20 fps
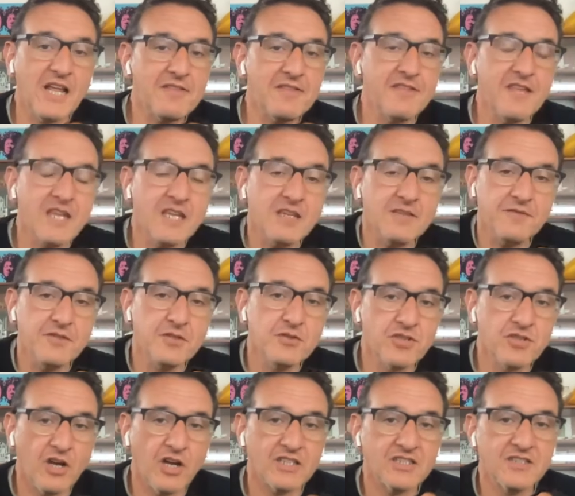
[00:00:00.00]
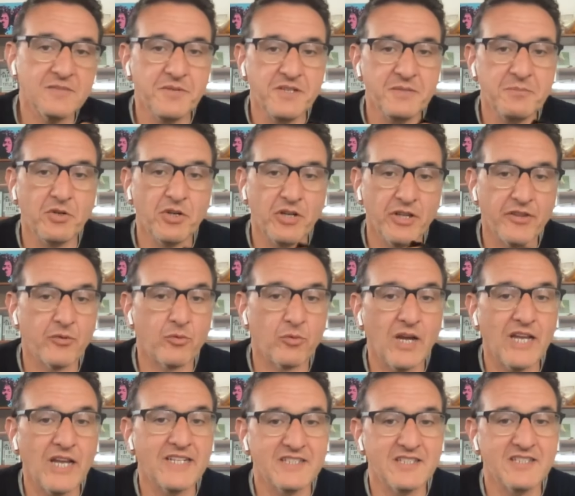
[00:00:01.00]
think if you talk to people on the
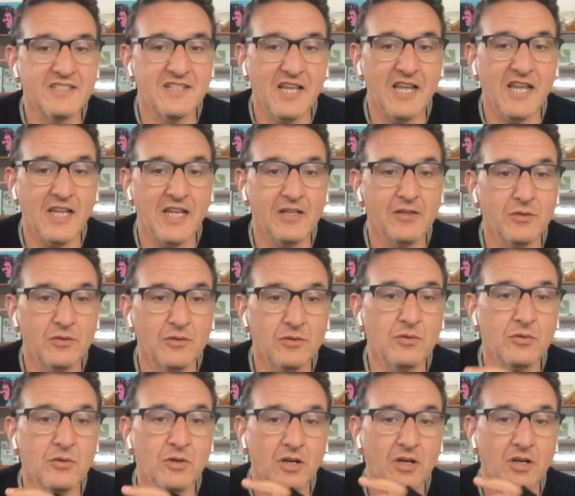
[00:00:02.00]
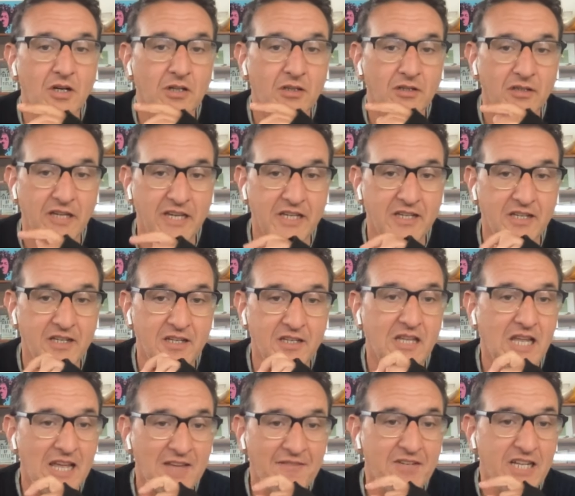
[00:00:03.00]
right today who are in, uh,
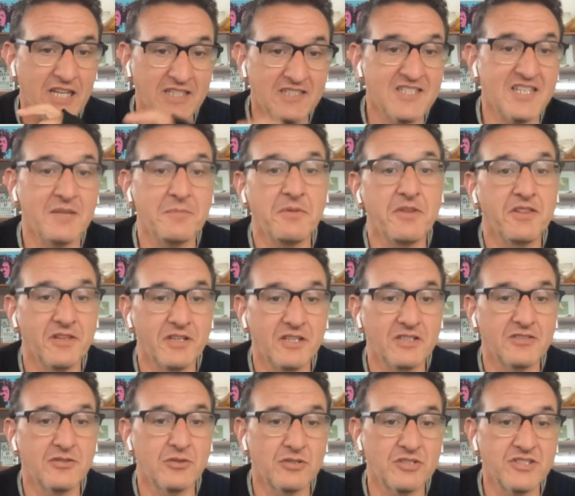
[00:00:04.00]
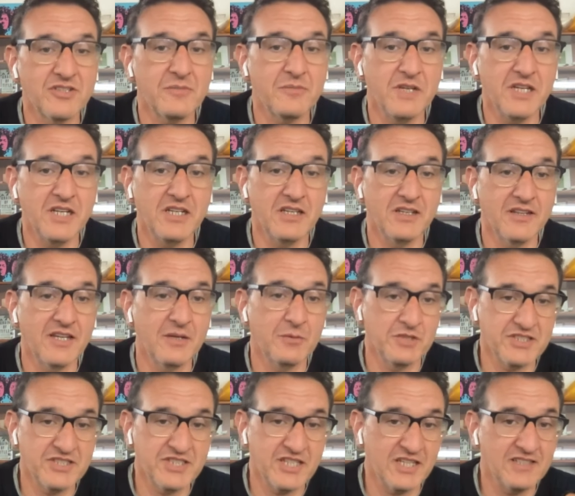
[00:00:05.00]
have an antipathy towards the media, they
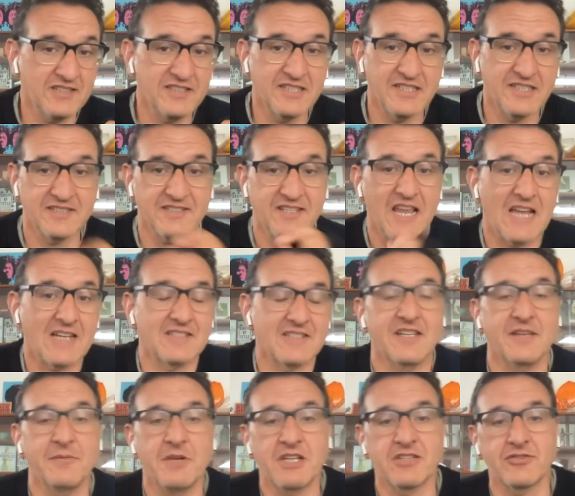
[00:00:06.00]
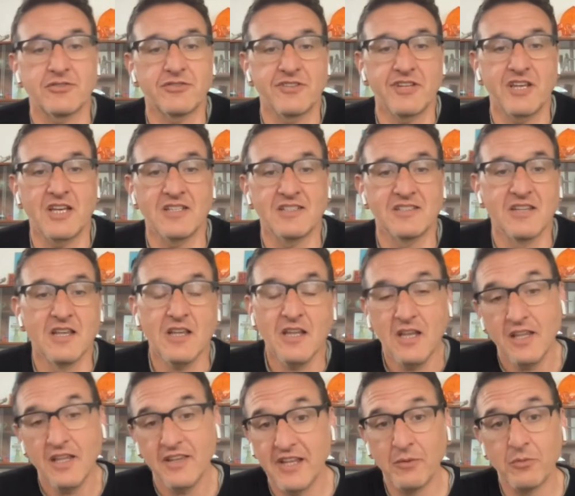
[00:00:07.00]
would say it's the exact same exercise.
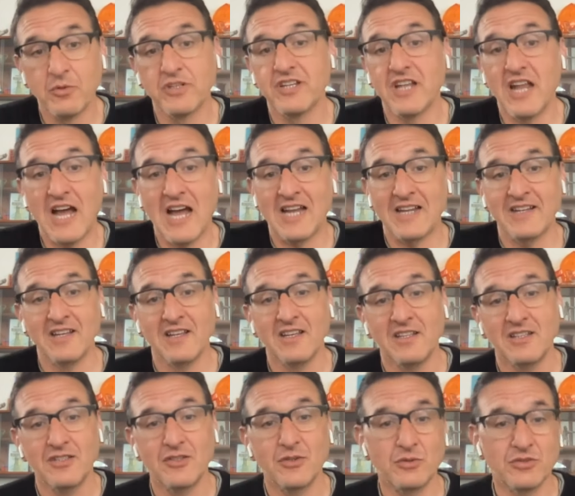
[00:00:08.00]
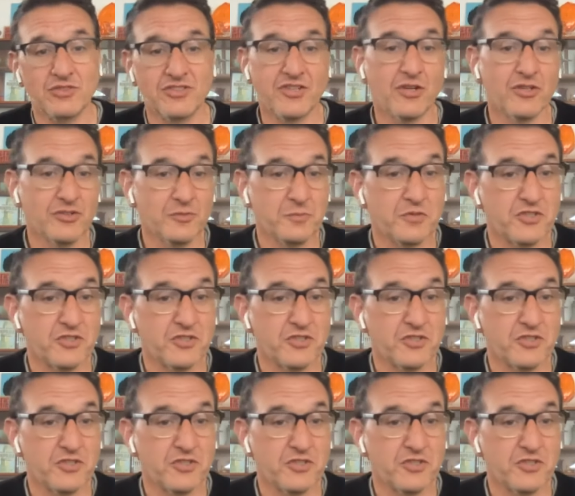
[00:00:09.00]
They would not use those